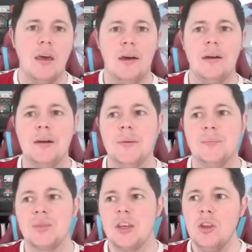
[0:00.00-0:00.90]

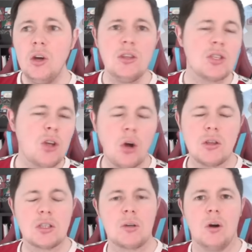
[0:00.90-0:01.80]
Not in the Scotland
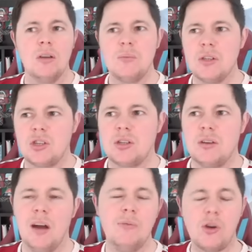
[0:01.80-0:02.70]
squad, which
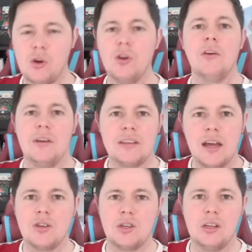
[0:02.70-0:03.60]
I know I'm going off at a
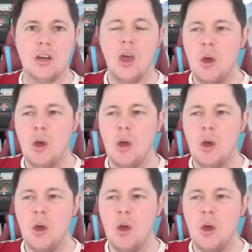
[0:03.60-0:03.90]
tangent here.